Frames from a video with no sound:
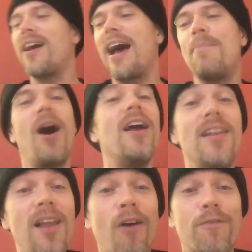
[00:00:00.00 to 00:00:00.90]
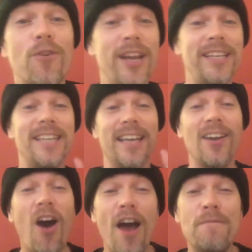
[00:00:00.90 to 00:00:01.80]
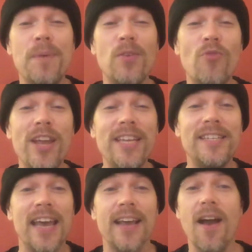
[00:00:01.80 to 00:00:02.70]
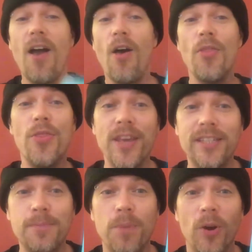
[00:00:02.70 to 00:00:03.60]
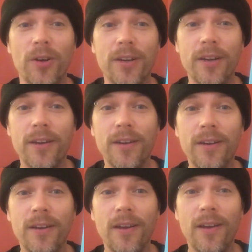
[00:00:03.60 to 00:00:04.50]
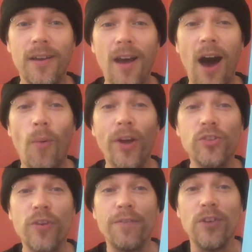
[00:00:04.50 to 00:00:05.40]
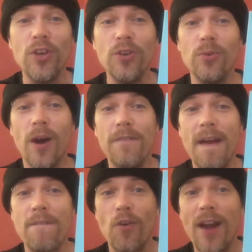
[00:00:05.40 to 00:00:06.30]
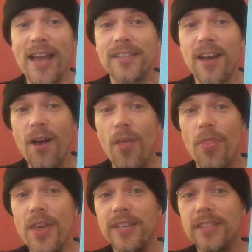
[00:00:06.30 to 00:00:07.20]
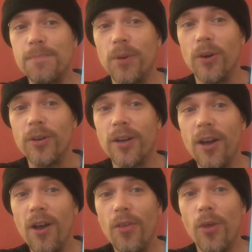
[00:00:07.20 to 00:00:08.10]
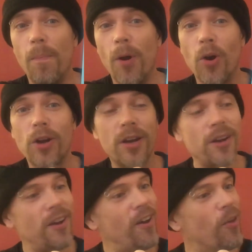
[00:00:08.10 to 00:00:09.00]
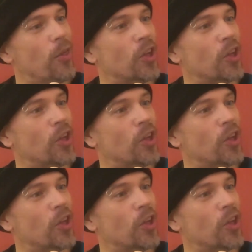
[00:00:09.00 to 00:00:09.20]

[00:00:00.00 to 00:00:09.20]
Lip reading: am. I love reading, and I've been reading this book. I wonder if you have ever read this book, the book The